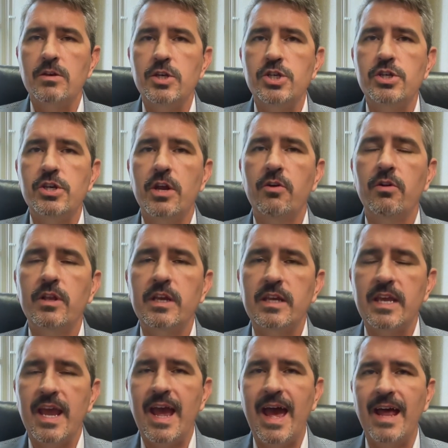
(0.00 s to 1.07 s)

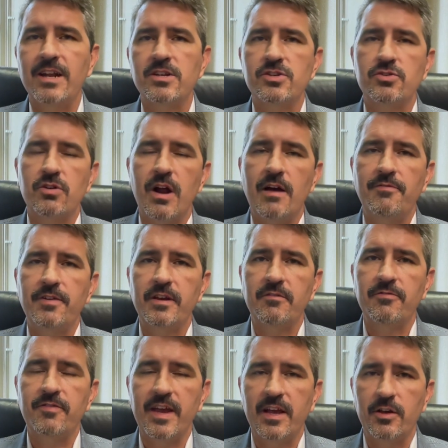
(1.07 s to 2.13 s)
Generally, catastrophic
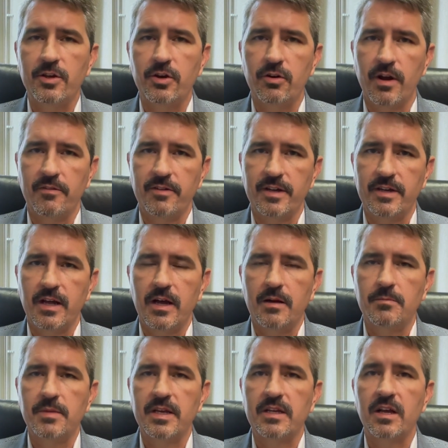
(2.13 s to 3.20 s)
failure of it.
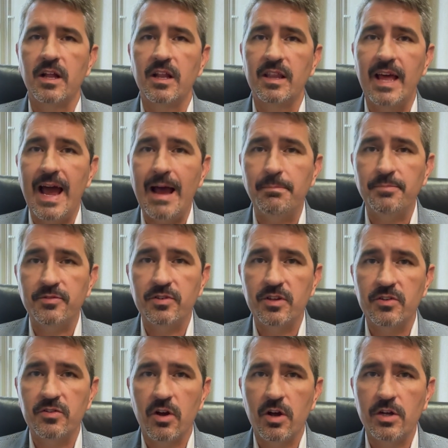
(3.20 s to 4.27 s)
It
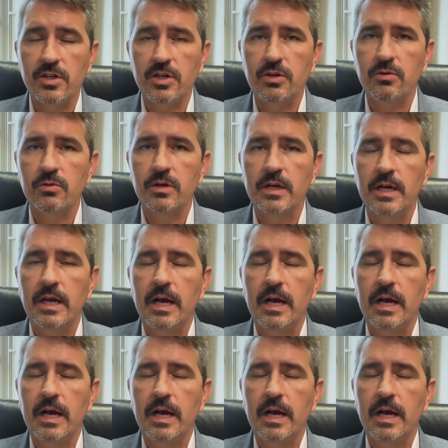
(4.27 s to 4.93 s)
collapses on you.